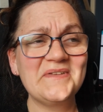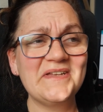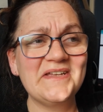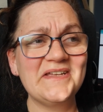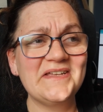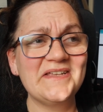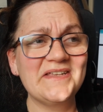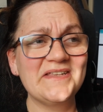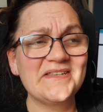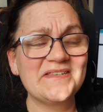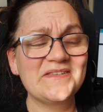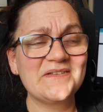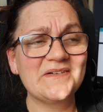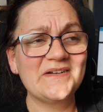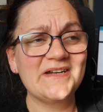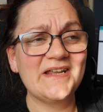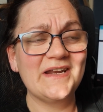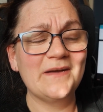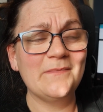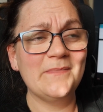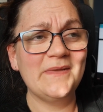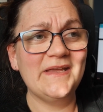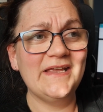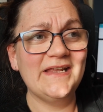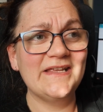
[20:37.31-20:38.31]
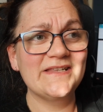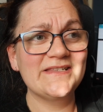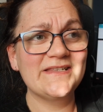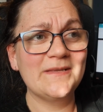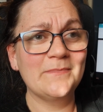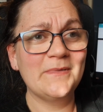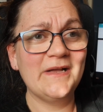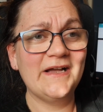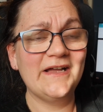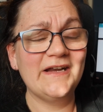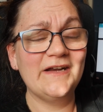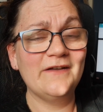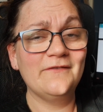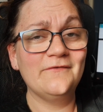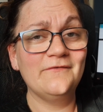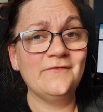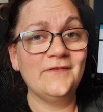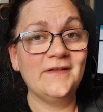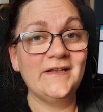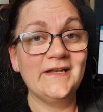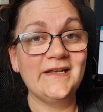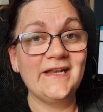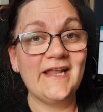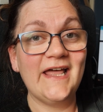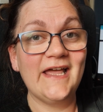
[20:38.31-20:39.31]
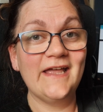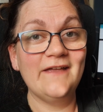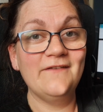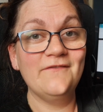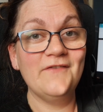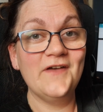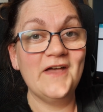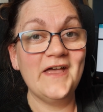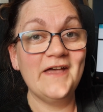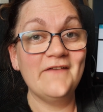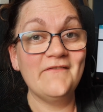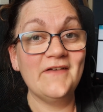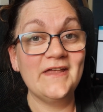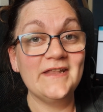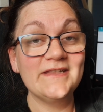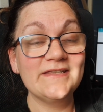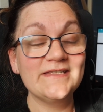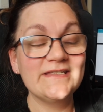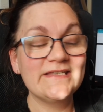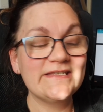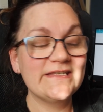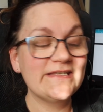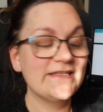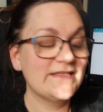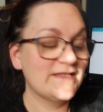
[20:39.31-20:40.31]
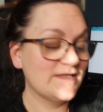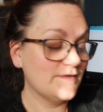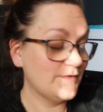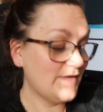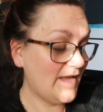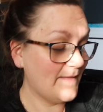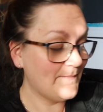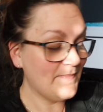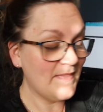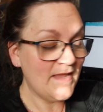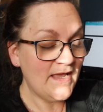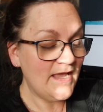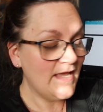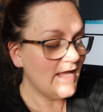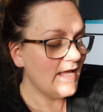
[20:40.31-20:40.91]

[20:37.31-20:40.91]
so they're gonna be some kind of live event. So yeah,